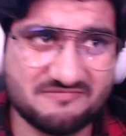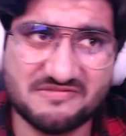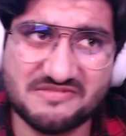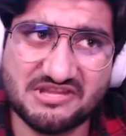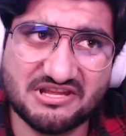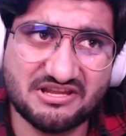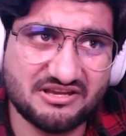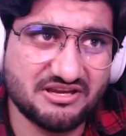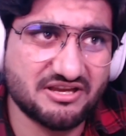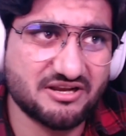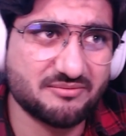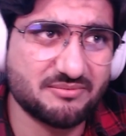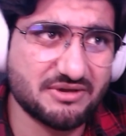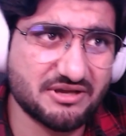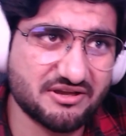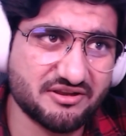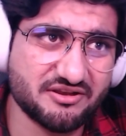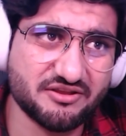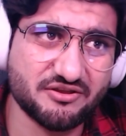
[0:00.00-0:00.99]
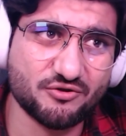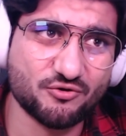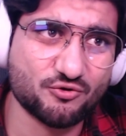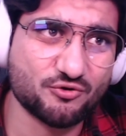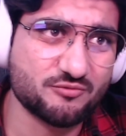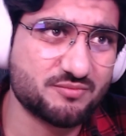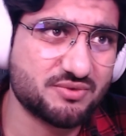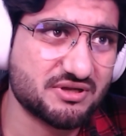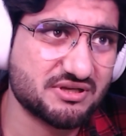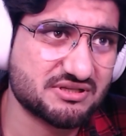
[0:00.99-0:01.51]
We got it back in the
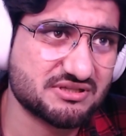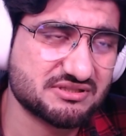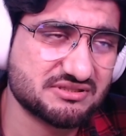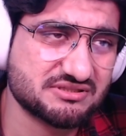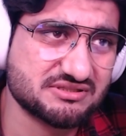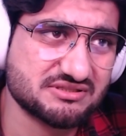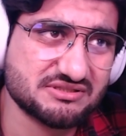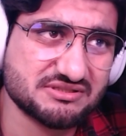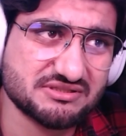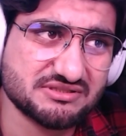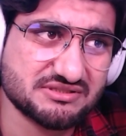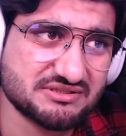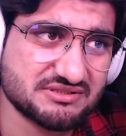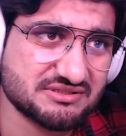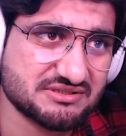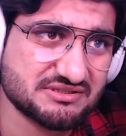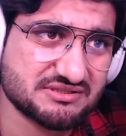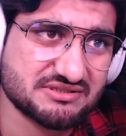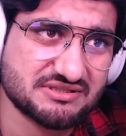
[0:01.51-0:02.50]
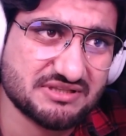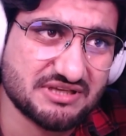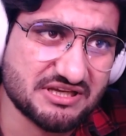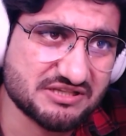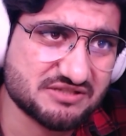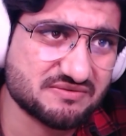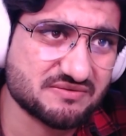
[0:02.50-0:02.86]
orb. That's